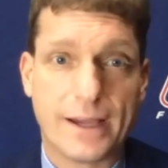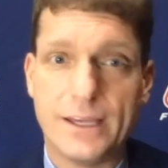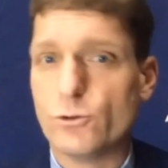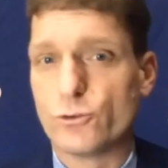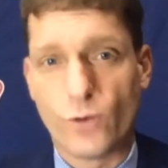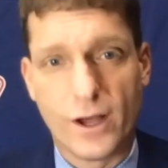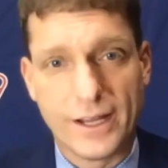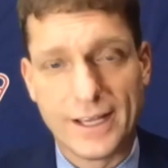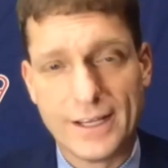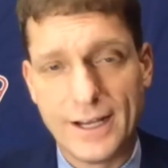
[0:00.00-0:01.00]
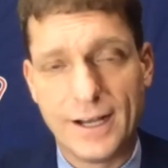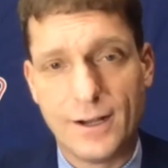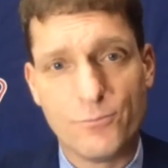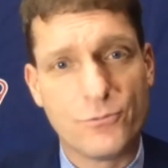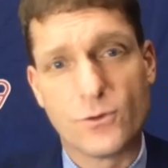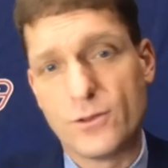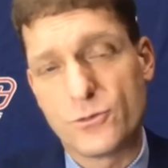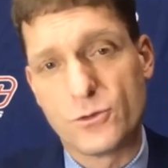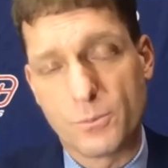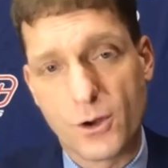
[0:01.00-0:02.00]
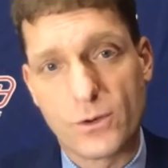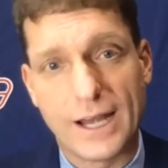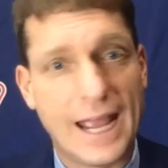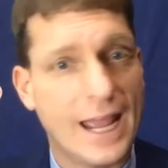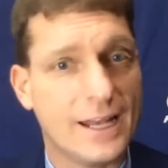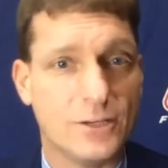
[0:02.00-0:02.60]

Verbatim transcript: He was running um, through through the broken hand.